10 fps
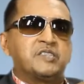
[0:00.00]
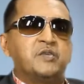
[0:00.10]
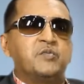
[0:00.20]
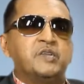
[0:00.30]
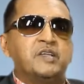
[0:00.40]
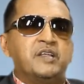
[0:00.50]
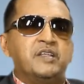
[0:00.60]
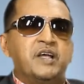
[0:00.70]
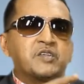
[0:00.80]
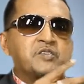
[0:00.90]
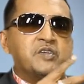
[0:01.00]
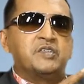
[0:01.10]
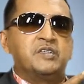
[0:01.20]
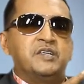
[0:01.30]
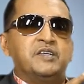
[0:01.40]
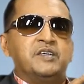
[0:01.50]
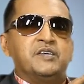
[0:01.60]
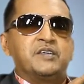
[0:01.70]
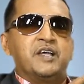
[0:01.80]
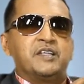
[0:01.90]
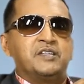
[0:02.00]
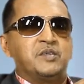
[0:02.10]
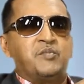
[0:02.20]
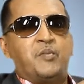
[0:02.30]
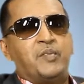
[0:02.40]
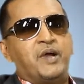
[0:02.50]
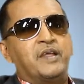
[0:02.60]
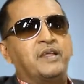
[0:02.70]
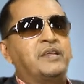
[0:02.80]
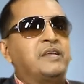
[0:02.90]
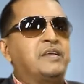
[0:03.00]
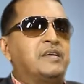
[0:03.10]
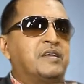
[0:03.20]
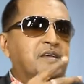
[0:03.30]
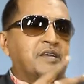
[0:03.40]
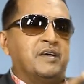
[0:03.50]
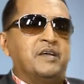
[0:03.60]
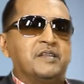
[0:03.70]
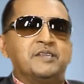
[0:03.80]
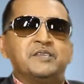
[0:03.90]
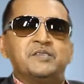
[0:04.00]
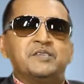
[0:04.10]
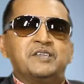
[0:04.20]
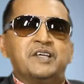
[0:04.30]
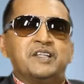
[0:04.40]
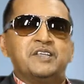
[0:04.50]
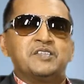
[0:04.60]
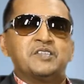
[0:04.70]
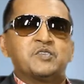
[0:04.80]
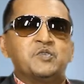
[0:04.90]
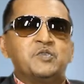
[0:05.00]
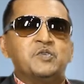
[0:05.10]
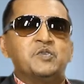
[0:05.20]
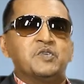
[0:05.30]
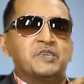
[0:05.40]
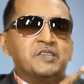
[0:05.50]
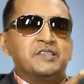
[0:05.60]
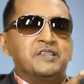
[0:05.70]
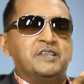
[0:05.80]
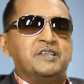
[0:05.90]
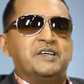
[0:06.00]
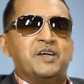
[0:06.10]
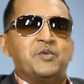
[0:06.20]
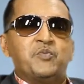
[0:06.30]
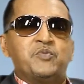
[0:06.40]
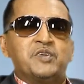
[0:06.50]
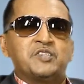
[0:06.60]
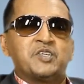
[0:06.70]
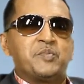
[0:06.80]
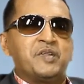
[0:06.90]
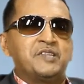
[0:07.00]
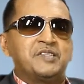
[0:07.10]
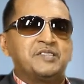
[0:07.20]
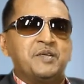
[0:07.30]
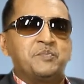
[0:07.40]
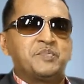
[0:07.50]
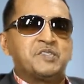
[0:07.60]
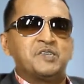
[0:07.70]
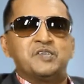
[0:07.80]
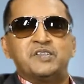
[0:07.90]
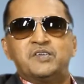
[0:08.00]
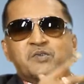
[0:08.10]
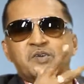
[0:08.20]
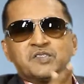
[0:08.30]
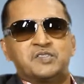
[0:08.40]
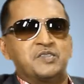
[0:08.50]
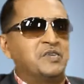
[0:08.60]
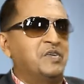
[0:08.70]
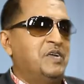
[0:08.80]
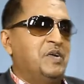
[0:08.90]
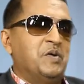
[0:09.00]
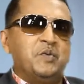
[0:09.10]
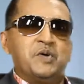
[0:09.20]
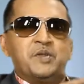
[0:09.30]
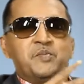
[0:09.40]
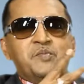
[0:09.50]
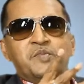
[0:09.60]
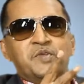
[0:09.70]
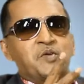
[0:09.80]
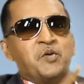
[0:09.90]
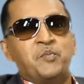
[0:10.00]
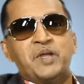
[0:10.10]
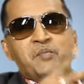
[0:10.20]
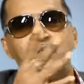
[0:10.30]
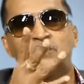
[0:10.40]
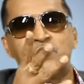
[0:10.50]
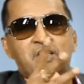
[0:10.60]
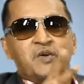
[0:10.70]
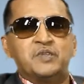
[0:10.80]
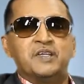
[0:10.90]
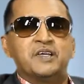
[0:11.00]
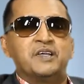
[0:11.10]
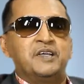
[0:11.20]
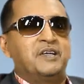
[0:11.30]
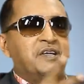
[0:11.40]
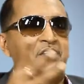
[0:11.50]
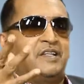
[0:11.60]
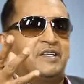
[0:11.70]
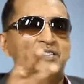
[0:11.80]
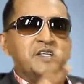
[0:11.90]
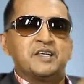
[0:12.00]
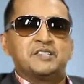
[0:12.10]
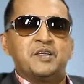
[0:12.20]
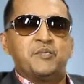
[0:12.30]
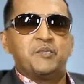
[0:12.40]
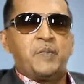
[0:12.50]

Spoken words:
then the actual get into Mumbai and getting into the studio, and hopefully shopping it to Tips or Eros or one of the or Big Music out there. That's the next step.